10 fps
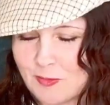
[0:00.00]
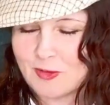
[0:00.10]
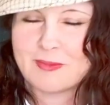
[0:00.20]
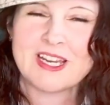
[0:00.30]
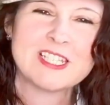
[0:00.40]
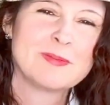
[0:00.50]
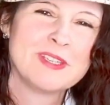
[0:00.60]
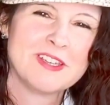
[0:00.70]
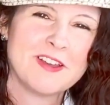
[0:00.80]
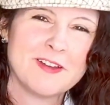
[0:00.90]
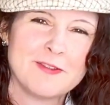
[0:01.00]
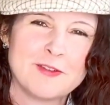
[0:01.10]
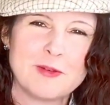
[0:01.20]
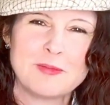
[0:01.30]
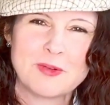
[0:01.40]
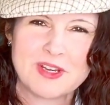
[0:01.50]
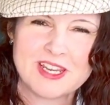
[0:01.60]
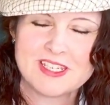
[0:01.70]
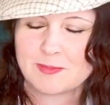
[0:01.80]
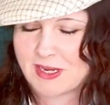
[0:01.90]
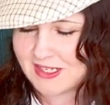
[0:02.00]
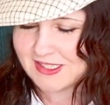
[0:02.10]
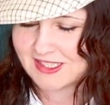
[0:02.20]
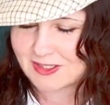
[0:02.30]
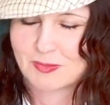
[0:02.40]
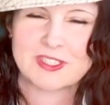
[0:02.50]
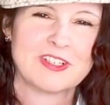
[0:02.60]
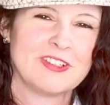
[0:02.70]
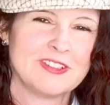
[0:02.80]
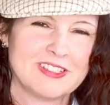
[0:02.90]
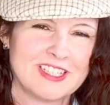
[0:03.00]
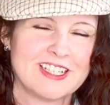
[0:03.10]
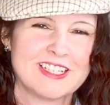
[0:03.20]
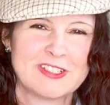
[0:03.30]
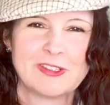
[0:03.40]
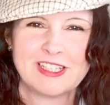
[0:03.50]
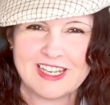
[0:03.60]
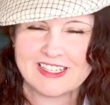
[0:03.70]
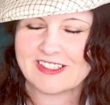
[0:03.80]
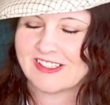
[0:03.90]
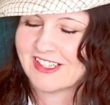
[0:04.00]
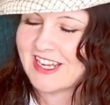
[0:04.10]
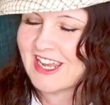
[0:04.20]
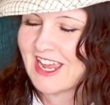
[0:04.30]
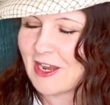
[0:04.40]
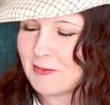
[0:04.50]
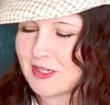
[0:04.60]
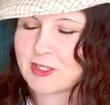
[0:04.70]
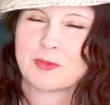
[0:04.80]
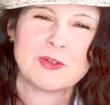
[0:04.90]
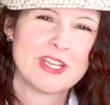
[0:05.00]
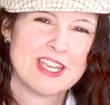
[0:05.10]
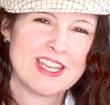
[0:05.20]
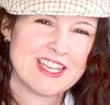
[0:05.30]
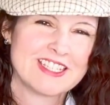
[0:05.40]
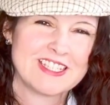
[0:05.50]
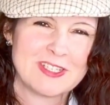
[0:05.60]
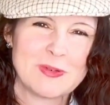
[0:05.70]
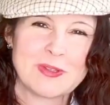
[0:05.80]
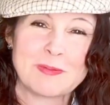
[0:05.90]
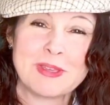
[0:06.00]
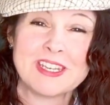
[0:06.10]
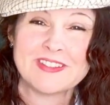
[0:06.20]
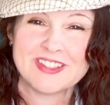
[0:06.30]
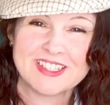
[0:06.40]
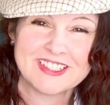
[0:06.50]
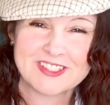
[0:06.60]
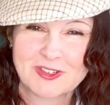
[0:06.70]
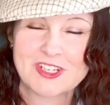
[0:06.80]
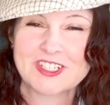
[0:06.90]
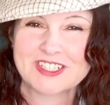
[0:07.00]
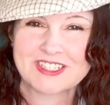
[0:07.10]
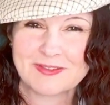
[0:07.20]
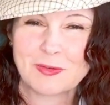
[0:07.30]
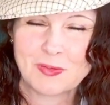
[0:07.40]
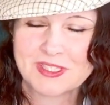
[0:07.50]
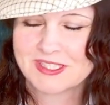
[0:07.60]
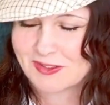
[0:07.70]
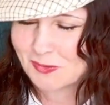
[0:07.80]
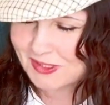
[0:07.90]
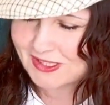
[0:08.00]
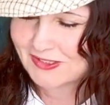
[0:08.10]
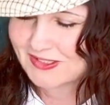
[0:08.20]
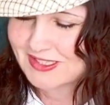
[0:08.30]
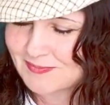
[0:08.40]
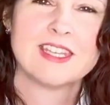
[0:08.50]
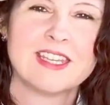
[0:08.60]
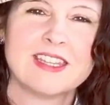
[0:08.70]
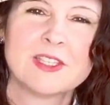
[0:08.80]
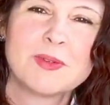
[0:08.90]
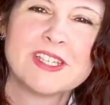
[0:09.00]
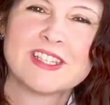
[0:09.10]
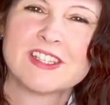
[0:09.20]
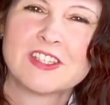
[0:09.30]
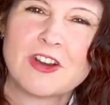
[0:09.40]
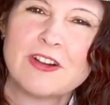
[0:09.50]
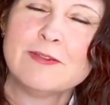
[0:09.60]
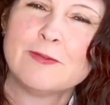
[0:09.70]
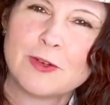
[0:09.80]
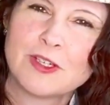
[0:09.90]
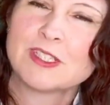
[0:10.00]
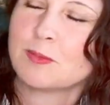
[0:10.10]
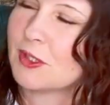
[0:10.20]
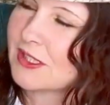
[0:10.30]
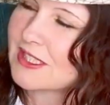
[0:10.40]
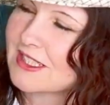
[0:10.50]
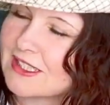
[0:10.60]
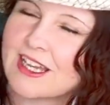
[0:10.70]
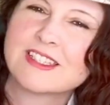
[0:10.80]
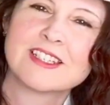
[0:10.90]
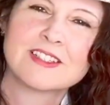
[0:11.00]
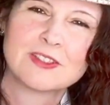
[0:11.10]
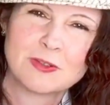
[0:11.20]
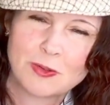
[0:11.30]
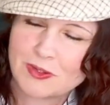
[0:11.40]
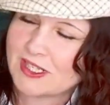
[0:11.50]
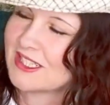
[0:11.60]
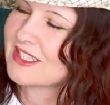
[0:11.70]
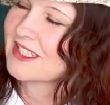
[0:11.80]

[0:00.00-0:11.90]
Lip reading: reminds me of Monet's paintings, which I'll get into later, how much Monet has to do with many of the illustrations of The Wind in the Willows. And this one is the Starry Forest Books Classic Stories